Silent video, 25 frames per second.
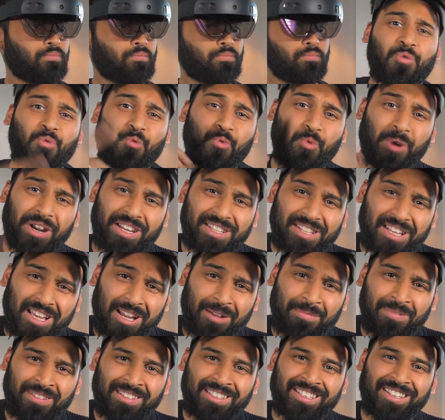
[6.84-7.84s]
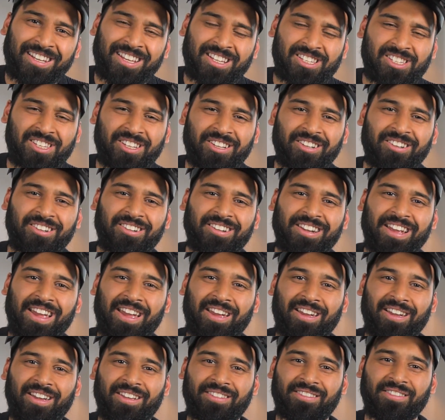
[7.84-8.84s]
What is up, Dinesh here,
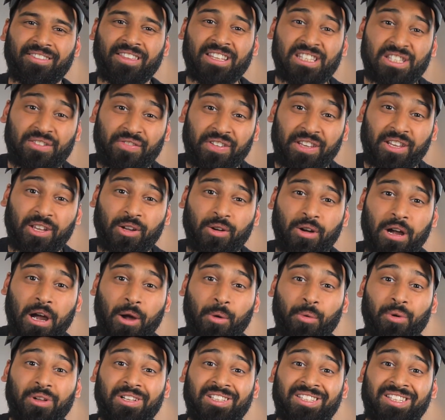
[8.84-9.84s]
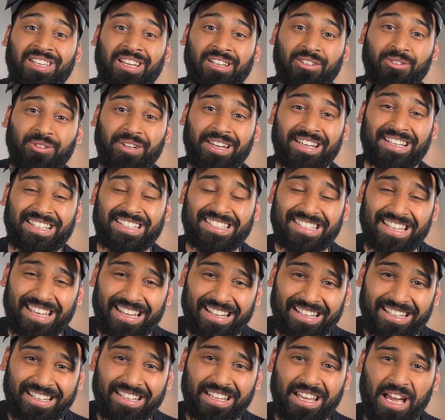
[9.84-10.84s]
and in this video I will tell you
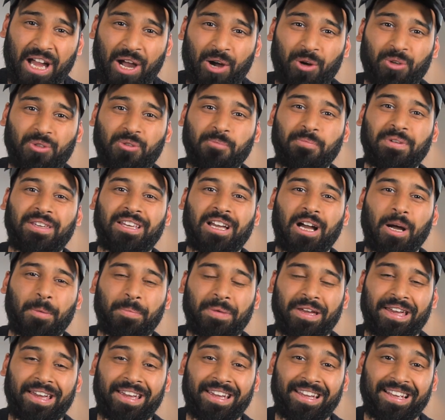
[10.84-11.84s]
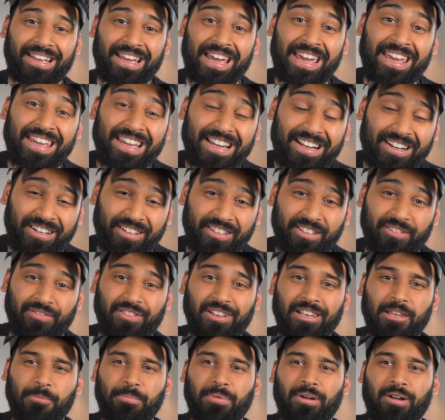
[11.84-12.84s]
exactly how to become a A R
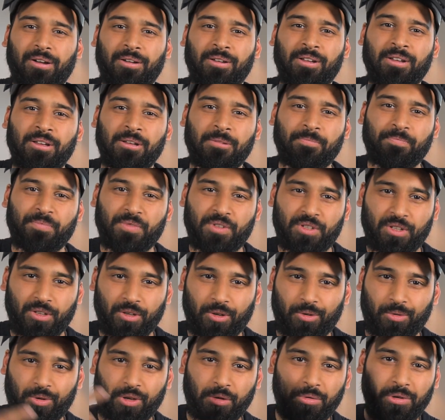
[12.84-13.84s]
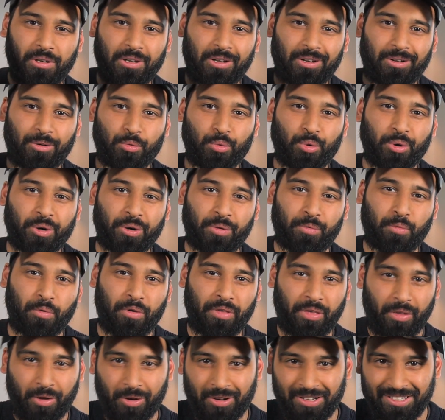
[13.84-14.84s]
developer. So you will work
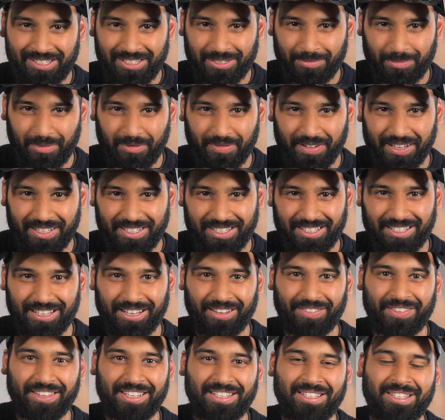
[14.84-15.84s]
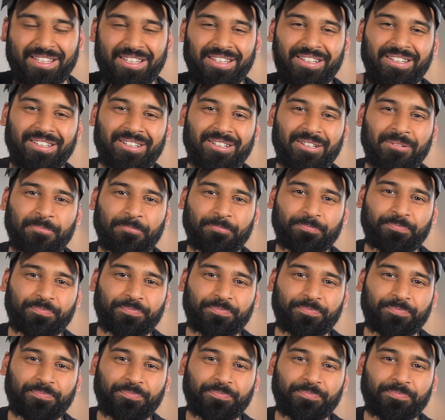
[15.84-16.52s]
with awesome devices like this here